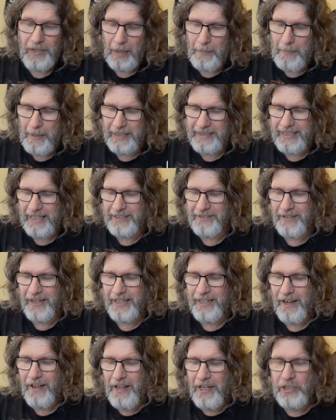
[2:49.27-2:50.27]
that makes sense,
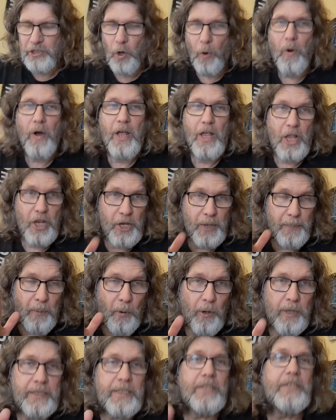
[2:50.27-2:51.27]
right? So the
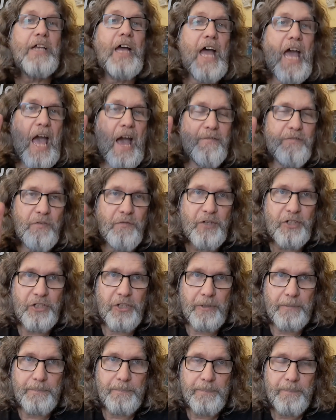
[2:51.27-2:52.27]
point is have a
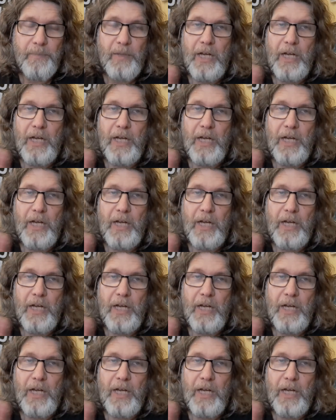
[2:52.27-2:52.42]
vision.